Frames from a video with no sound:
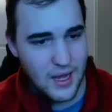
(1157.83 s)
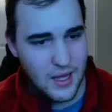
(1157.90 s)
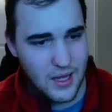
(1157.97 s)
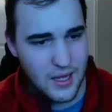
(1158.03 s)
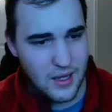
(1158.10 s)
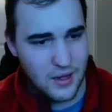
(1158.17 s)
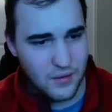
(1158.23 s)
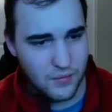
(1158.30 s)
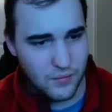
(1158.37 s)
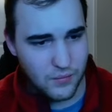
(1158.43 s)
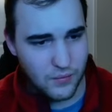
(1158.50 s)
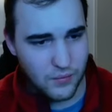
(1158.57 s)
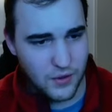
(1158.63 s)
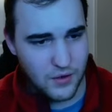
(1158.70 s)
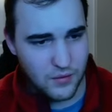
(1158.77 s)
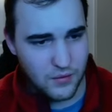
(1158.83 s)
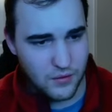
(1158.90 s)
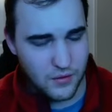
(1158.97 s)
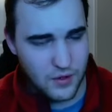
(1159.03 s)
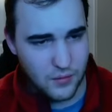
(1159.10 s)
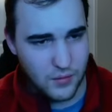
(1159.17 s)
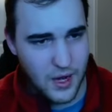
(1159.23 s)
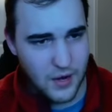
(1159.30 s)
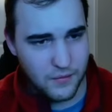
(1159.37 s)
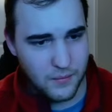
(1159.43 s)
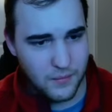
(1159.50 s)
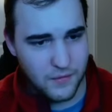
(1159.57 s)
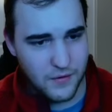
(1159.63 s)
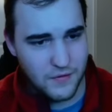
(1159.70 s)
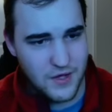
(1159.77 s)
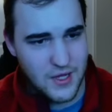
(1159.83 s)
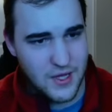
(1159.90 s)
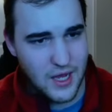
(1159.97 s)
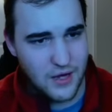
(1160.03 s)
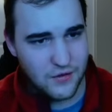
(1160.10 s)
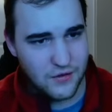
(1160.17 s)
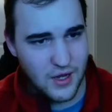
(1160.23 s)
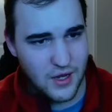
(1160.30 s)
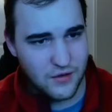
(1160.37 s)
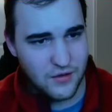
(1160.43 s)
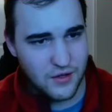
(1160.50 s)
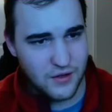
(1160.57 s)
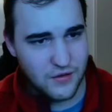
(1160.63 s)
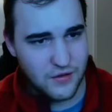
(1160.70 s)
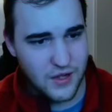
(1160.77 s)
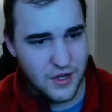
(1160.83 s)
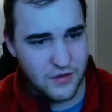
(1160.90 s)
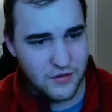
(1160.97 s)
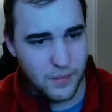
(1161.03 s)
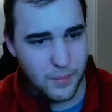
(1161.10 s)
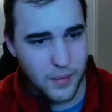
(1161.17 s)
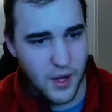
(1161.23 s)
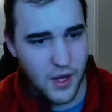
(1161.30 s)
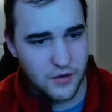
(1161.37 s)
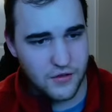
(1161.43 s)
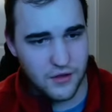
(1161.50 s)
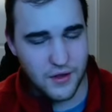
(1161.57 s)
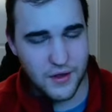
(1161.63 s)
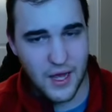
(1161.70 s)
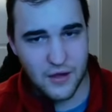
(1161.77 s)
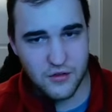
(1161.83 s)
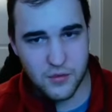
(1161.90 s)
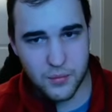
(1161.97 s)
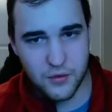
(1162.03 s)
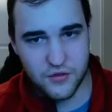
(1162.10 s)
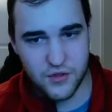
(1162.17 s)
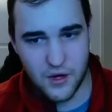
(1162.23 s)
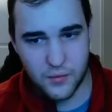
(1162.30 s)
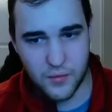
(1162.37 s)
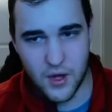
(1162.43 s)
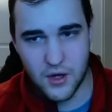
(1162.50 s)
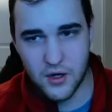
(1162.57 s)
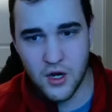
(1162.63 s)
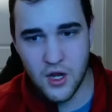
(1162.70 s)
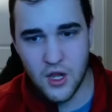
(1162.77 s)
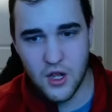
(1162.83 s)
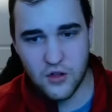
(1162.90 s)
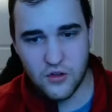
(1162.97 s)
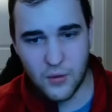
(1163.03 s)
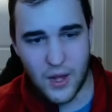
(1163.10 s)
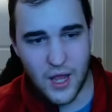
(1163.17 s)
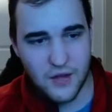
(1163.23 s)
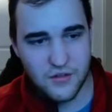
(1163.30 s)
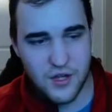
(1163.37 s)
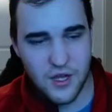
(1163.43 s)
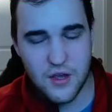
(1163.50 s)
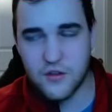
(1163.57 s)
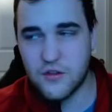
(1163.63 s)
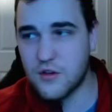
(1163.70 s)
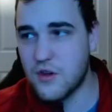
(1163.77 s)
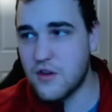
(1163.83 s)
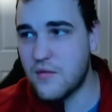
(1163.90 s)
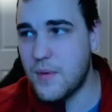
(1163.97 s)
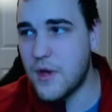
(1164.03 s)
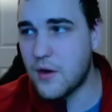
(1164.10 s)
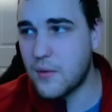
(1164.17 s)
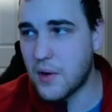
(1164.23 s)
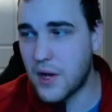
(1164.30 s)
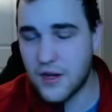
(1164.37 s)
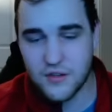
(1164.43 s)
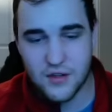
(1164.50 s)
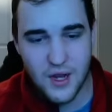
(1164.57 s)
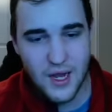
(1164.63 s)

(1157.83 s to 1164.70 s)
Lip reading: It ran from 58 cents to $6, 1,000% runner. So it has a history of big runs.